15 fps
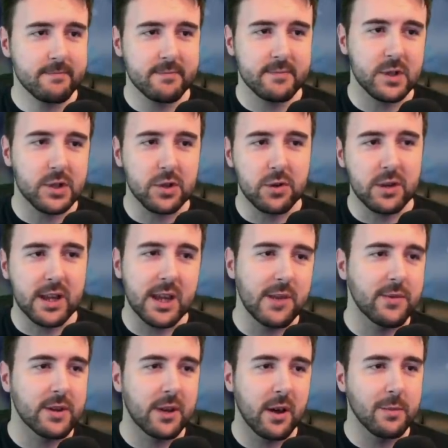The dude
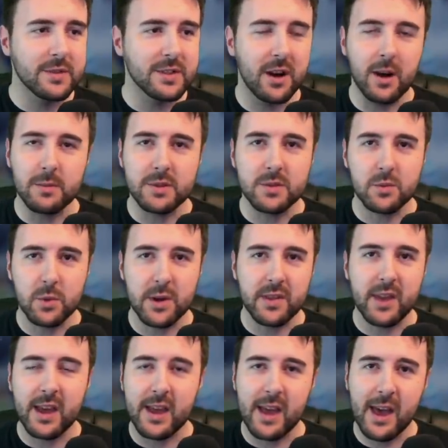even comes armed with
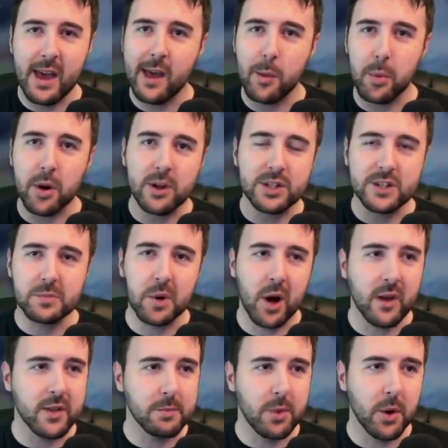a hairbrush as part
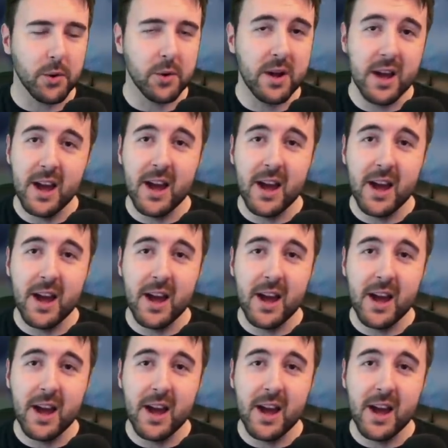of the model.